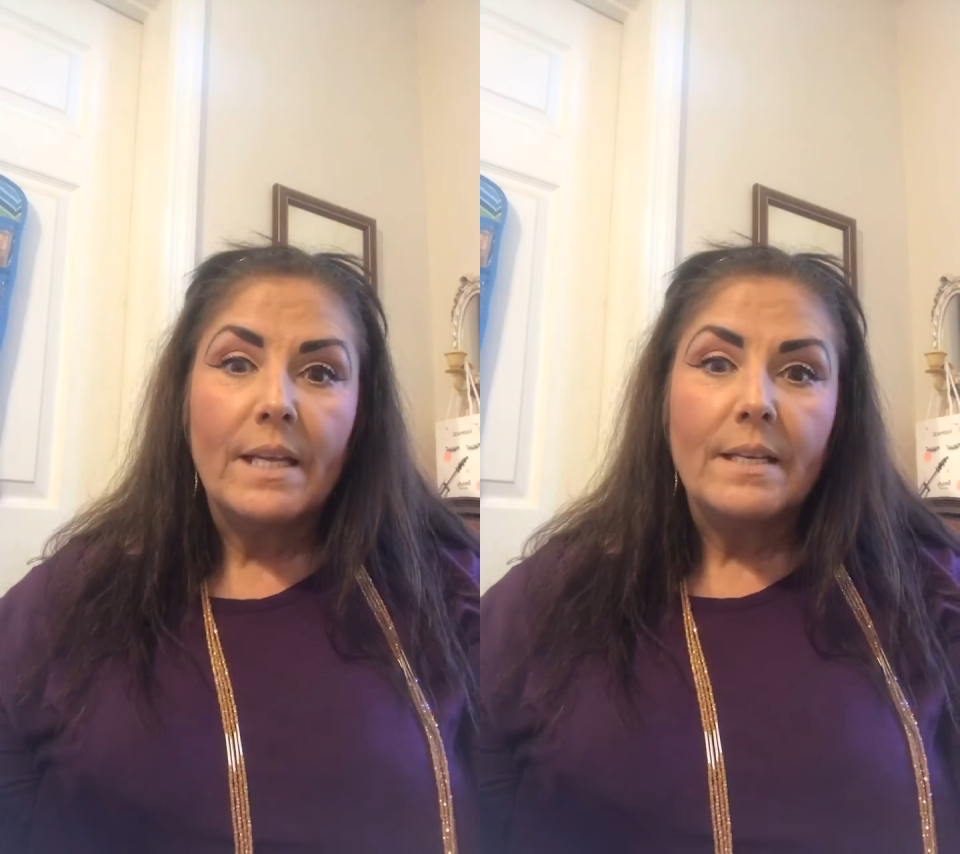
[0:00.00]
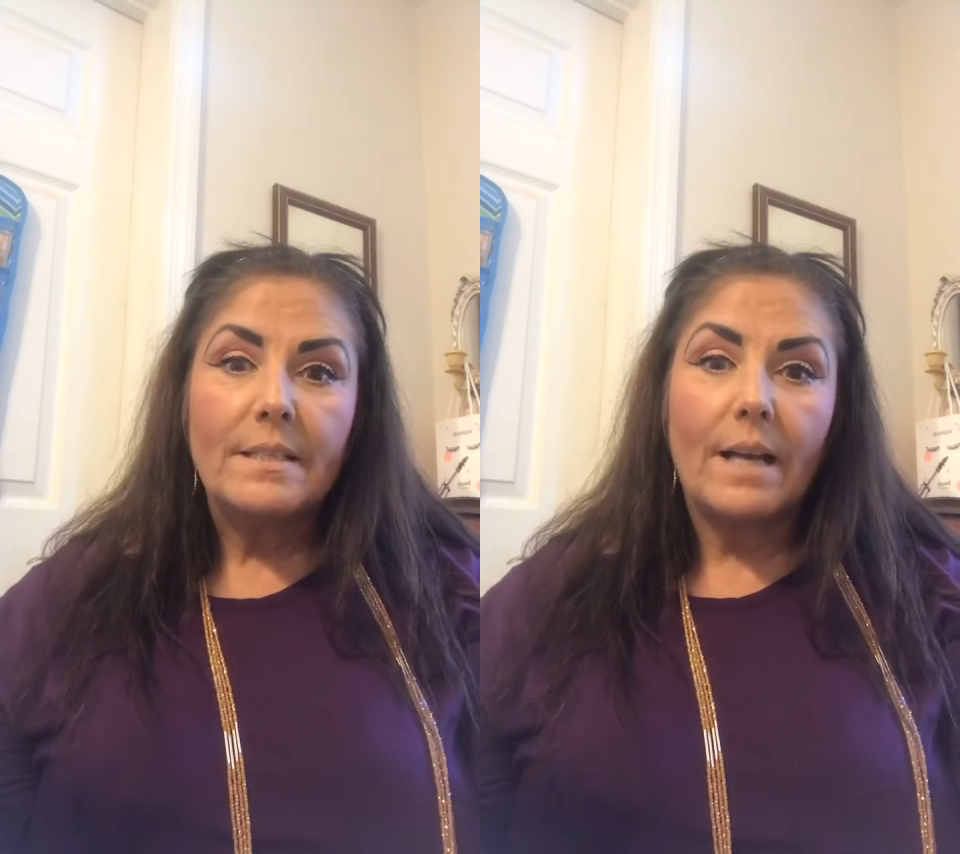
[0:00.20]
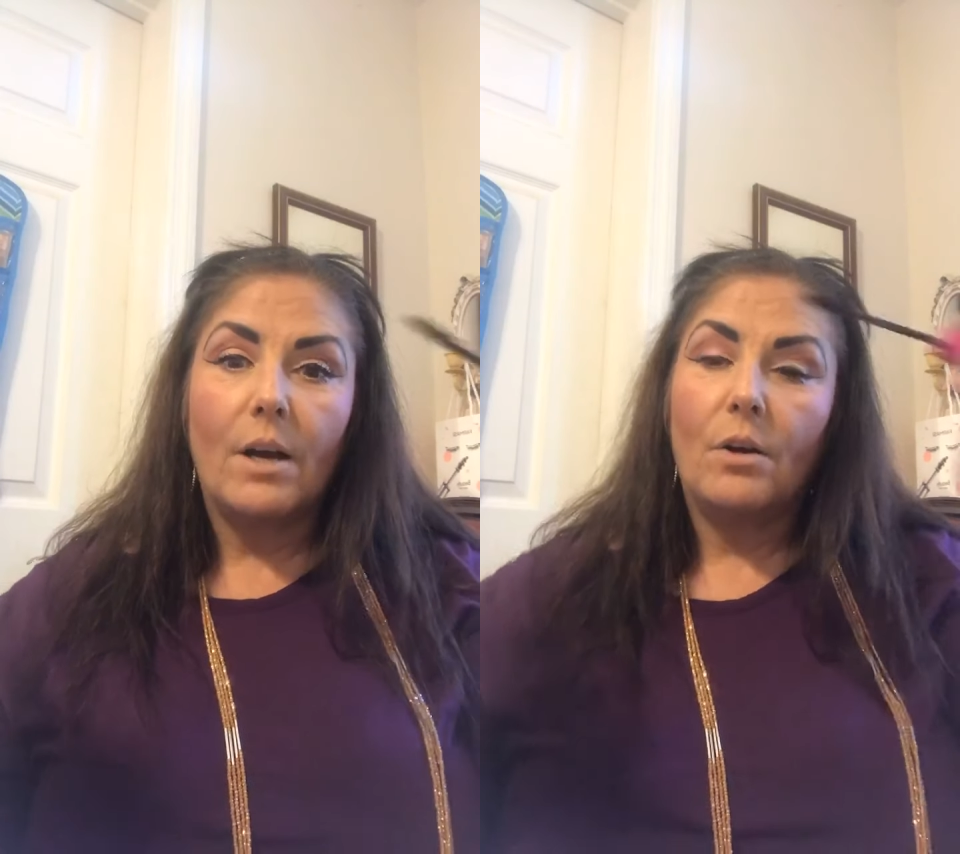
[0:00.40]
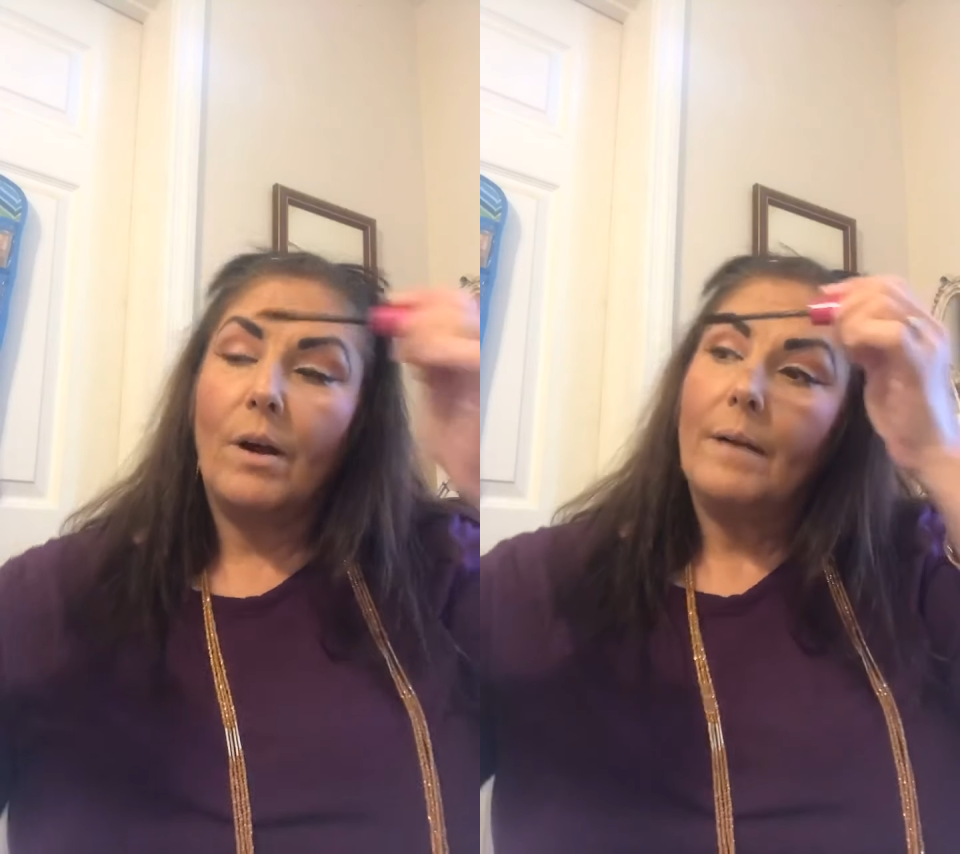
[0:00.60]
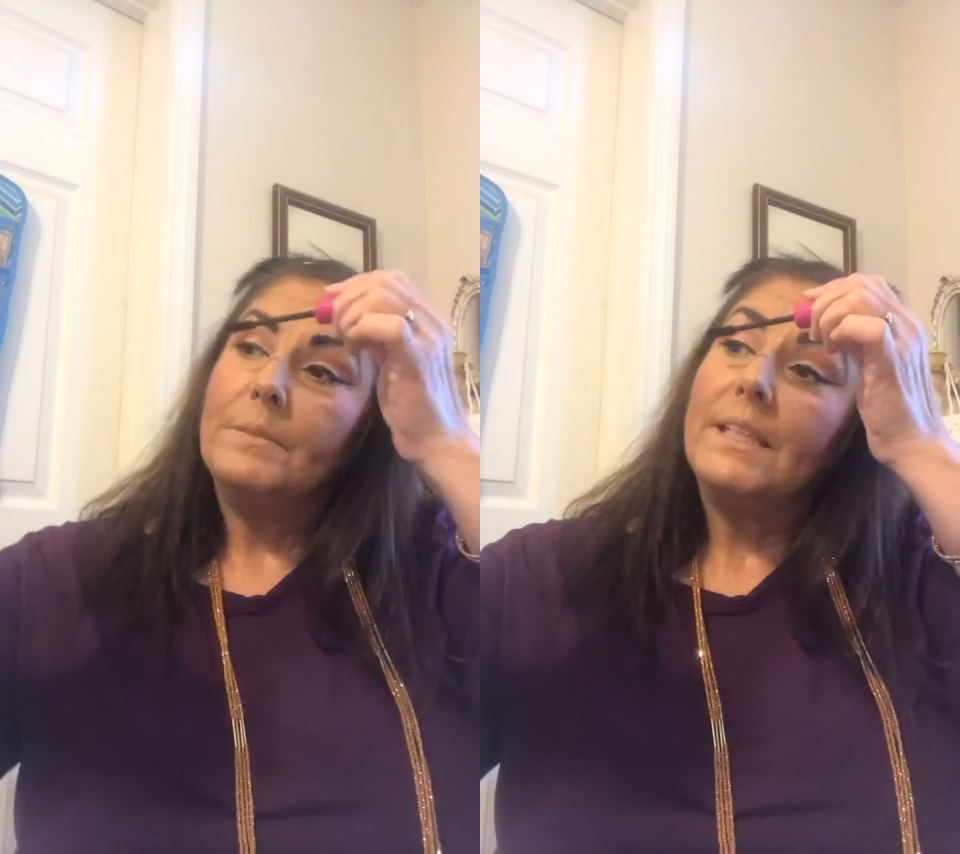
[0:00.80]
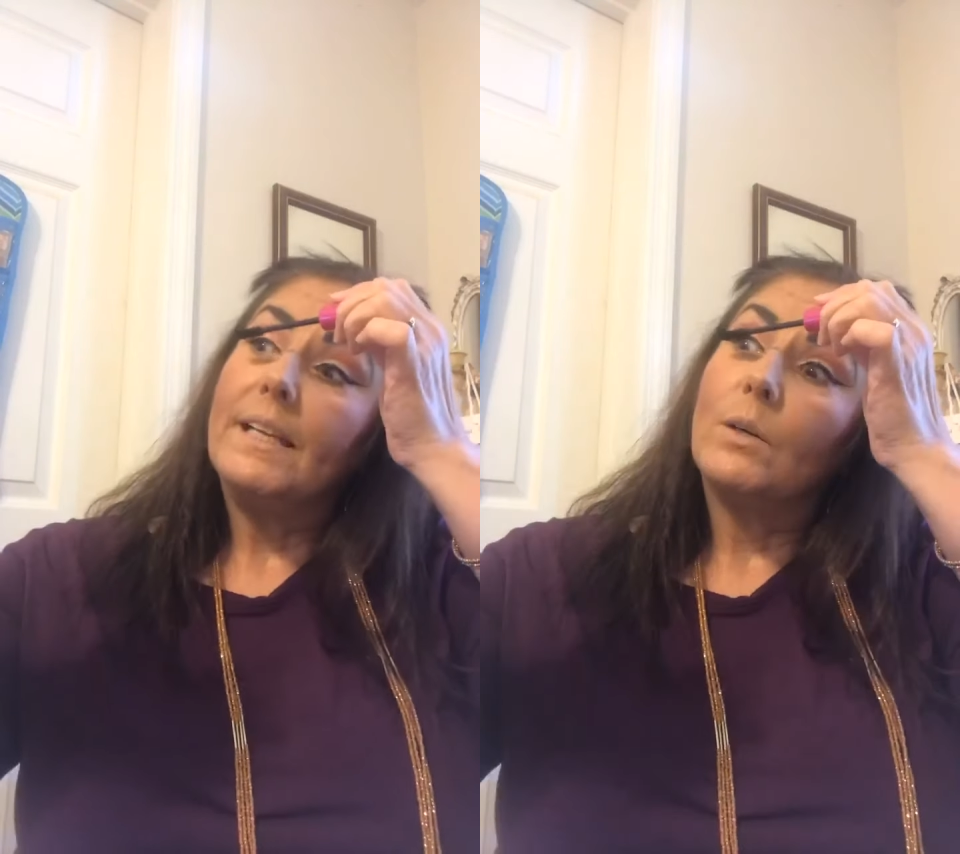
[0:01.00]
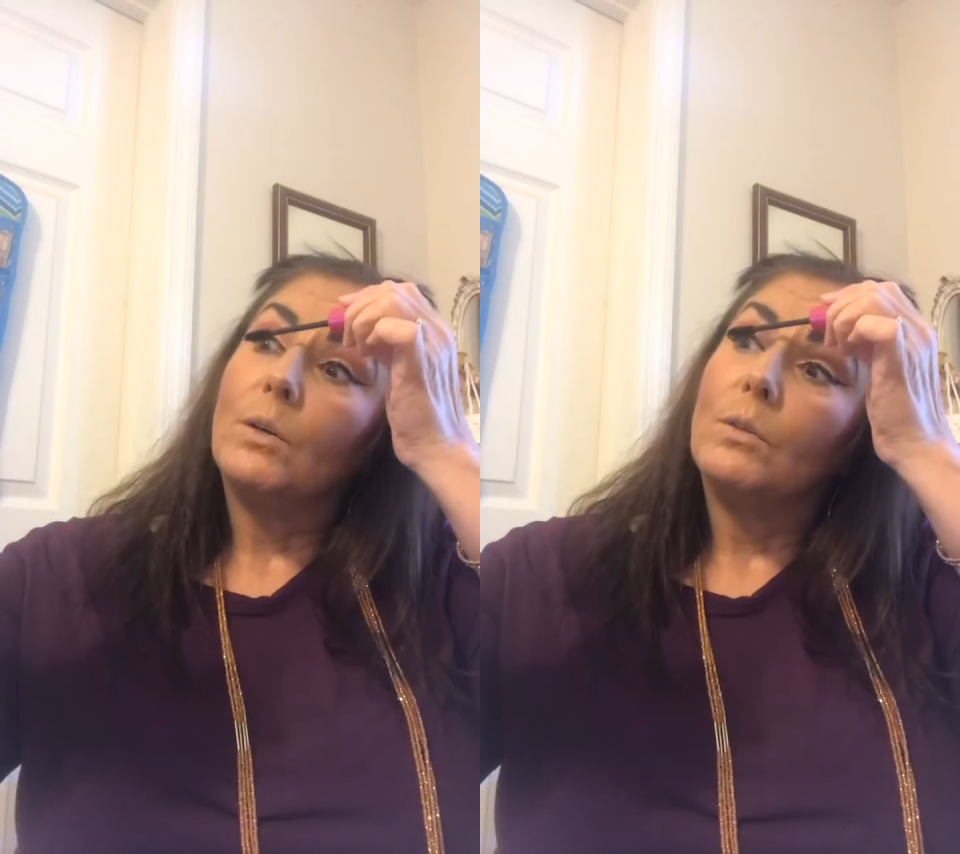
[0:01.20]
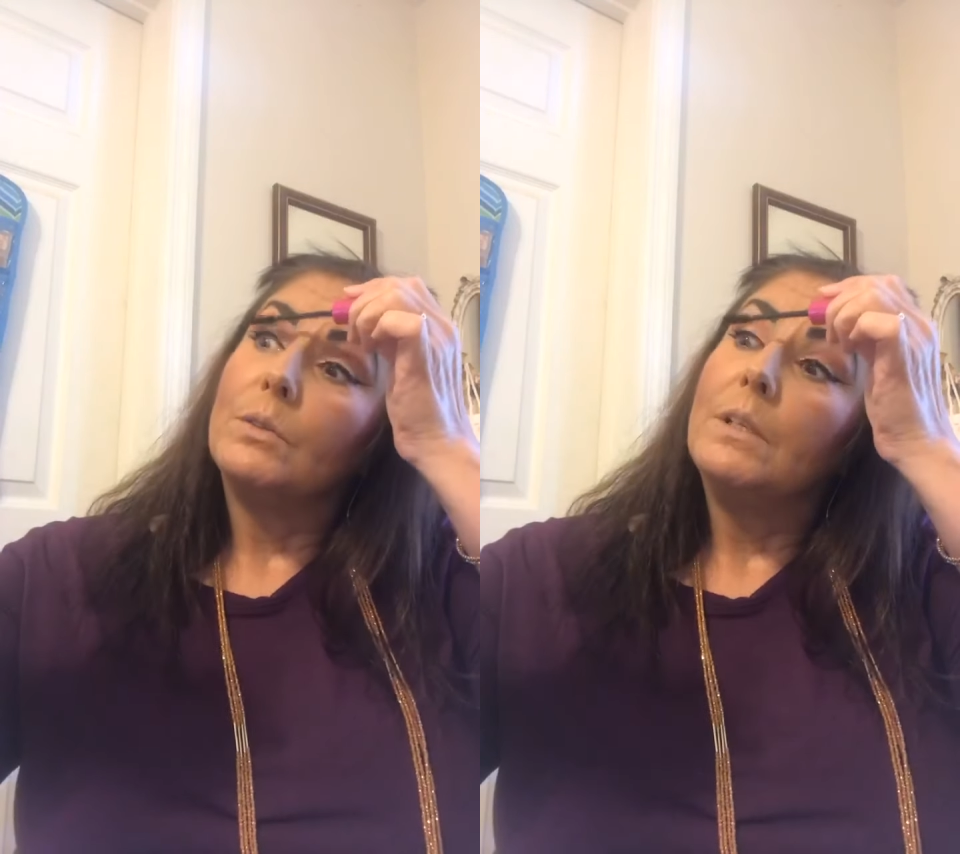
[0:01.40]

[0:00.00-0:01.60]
So I'm tickled.